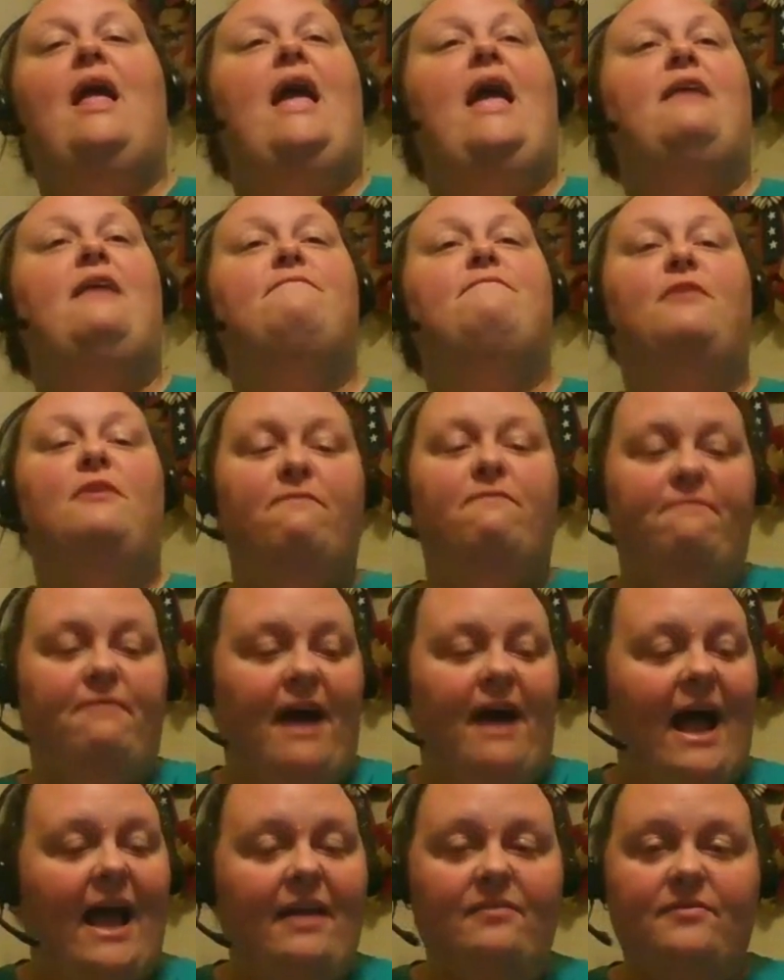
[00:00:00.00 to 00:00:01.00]
and for
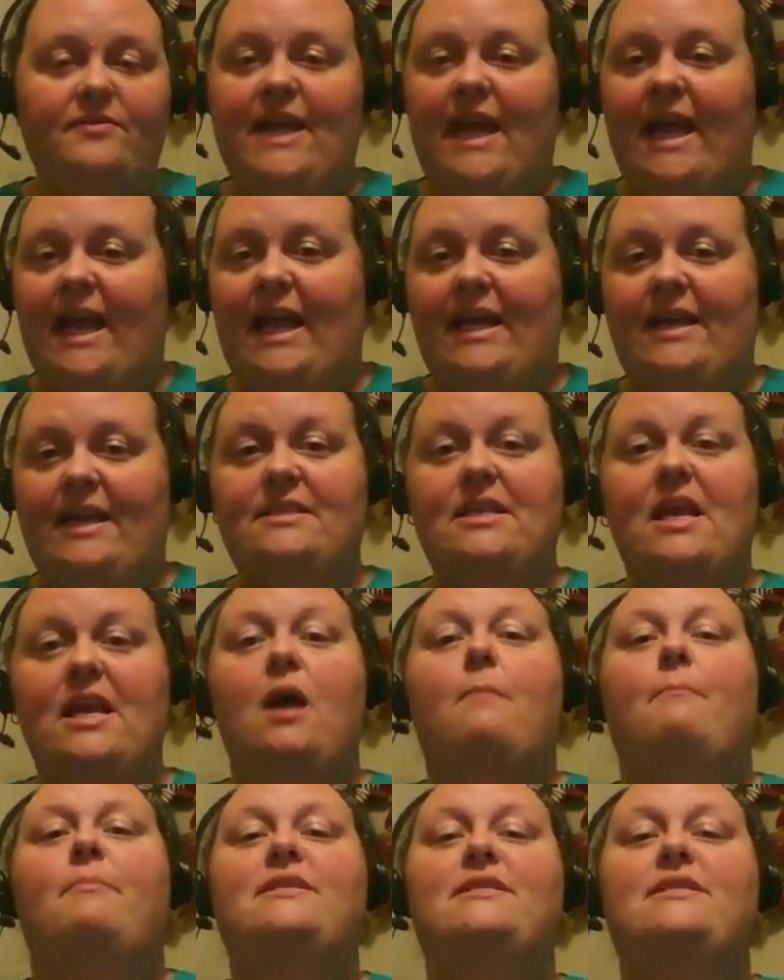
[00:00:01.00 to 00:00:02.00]
5 days,
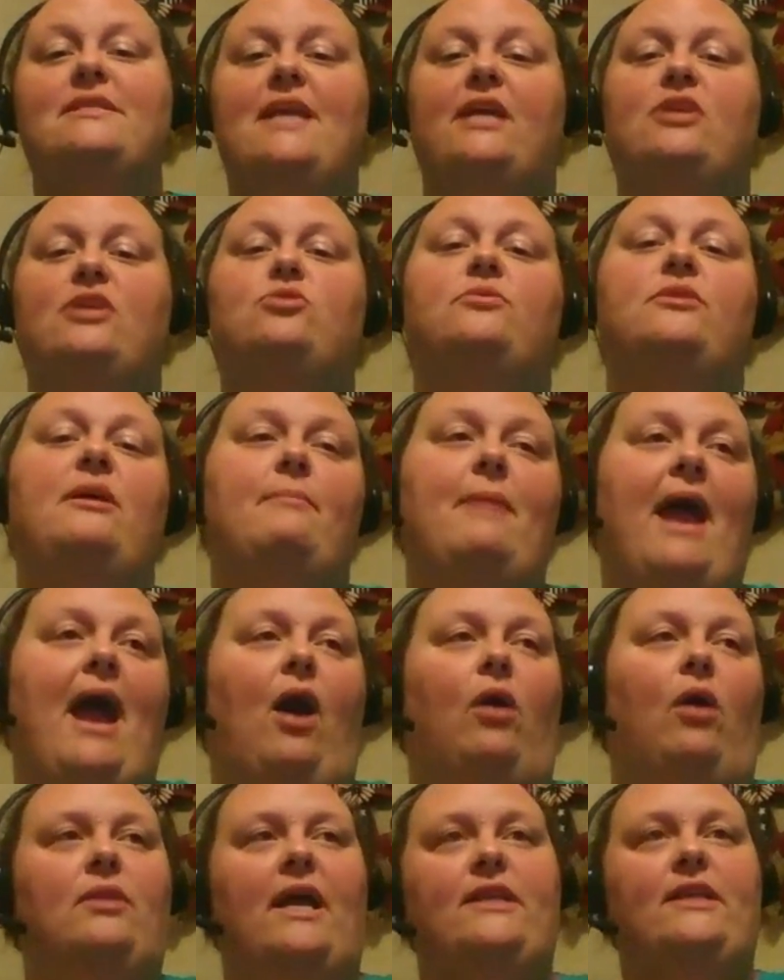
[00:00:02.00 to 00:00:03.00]
but schedule them
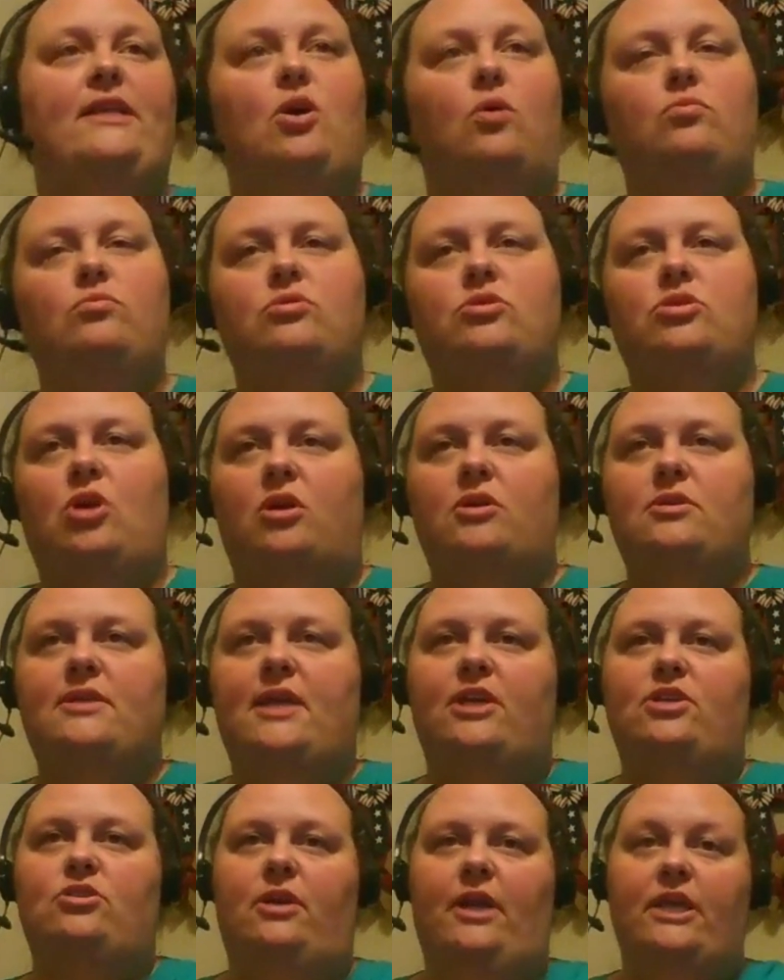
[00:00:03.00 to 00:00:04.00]
out. Like, don't start
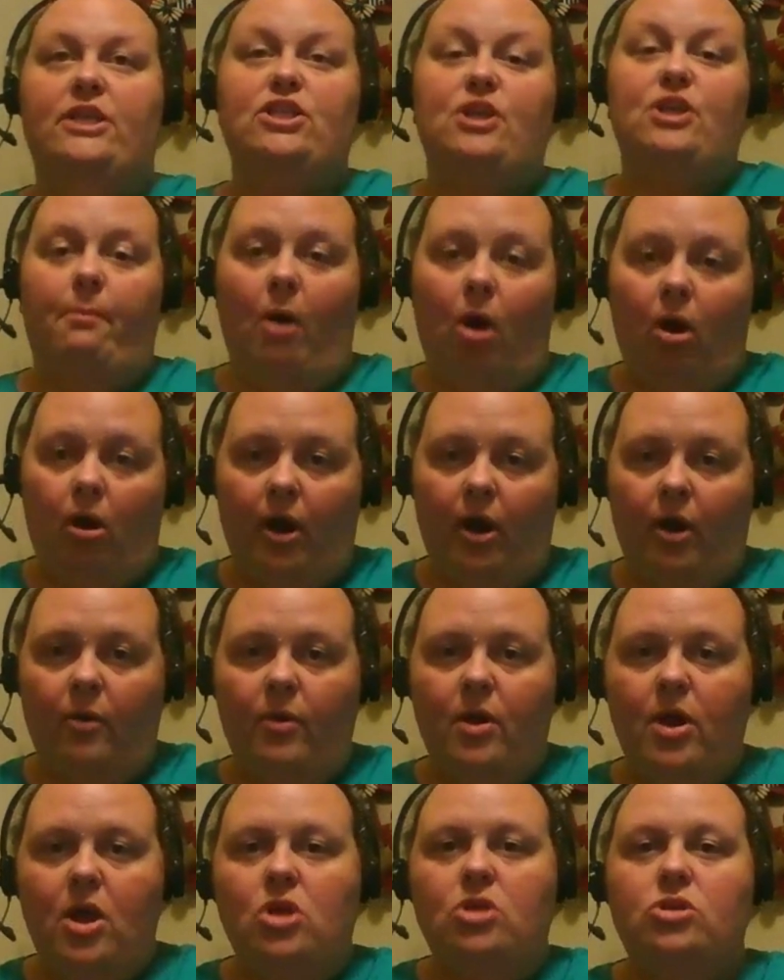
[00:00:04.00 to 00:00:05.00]
scheduling it tomorrow.
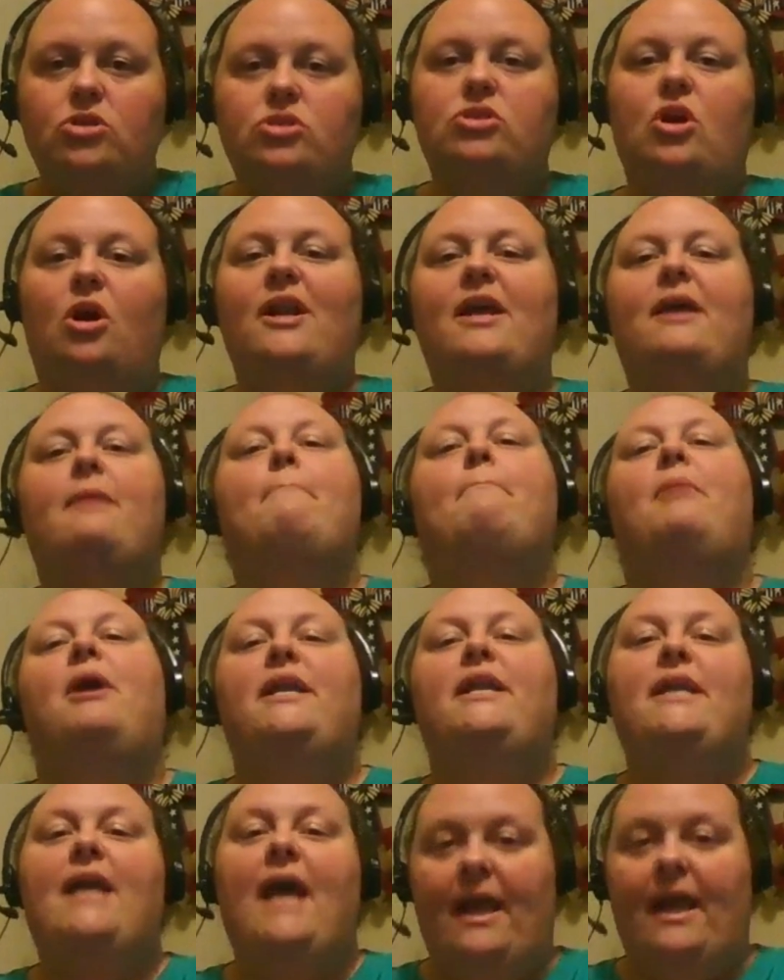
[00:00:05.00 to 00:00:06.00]
Start it
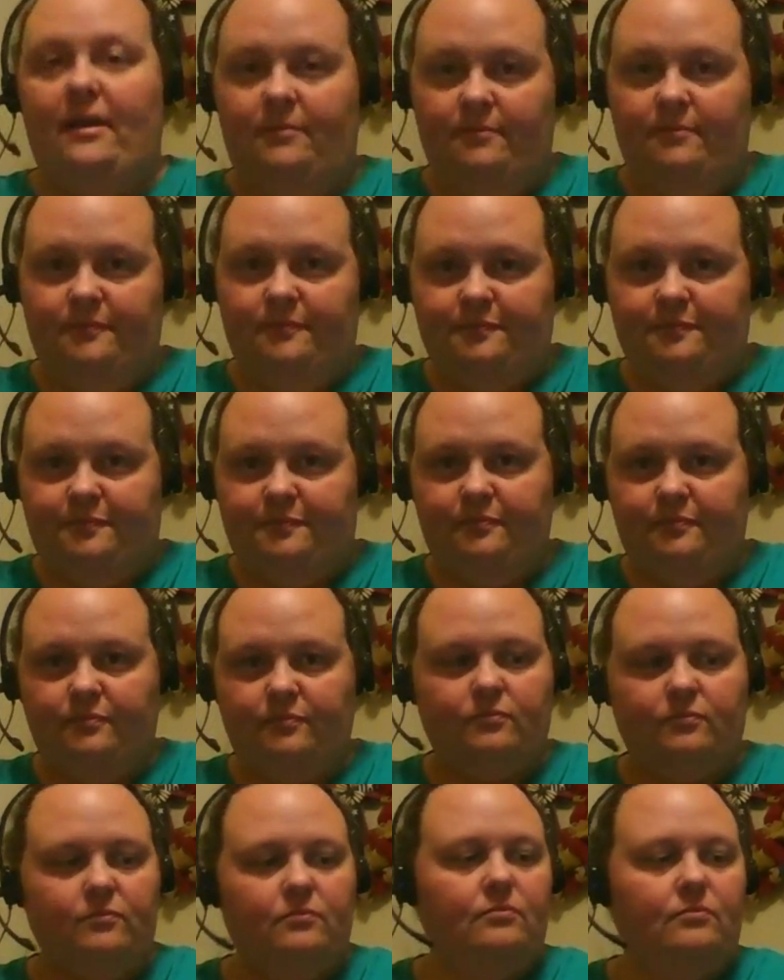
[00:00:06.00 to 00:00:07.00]
Monday
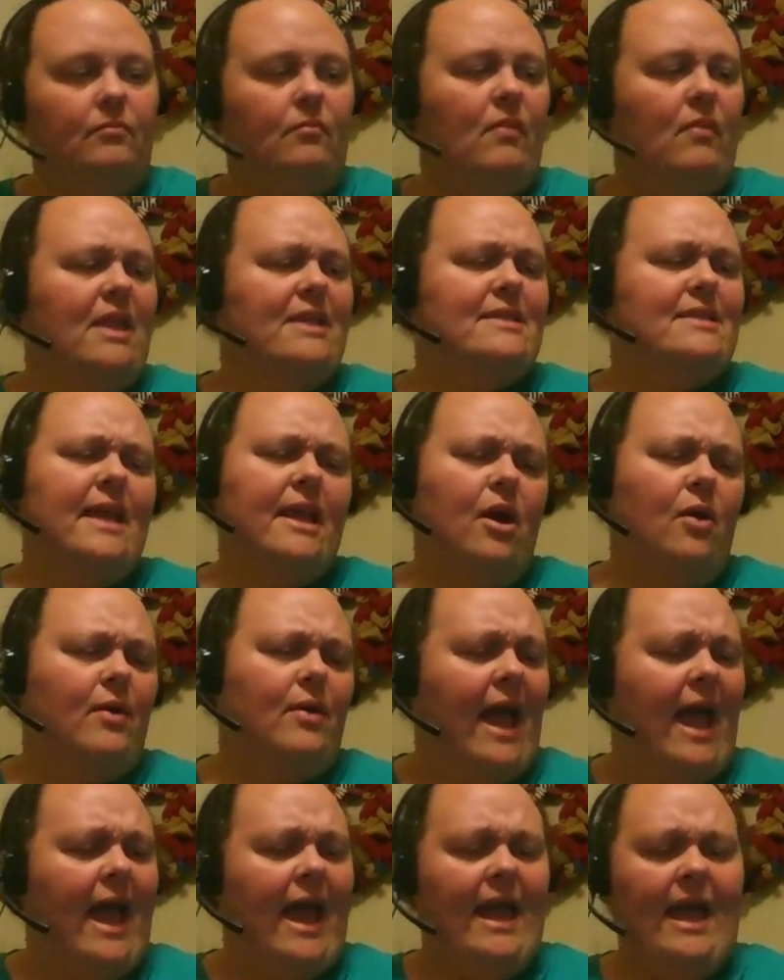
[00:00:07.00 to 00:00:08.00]
and say,
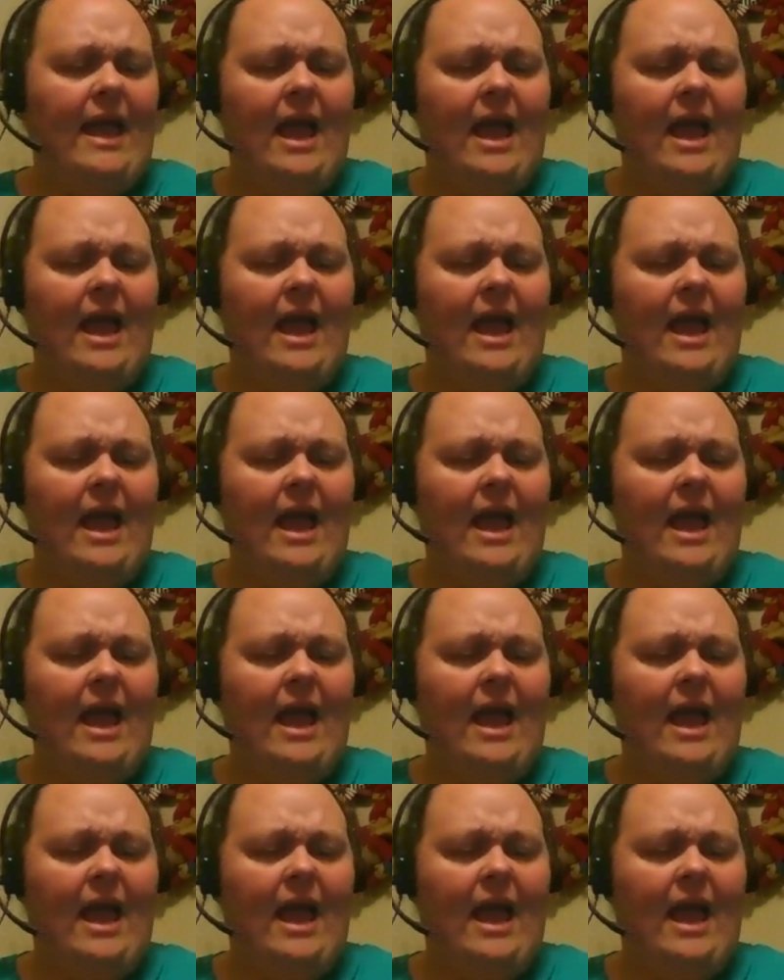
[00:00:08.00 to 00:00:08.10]
okay.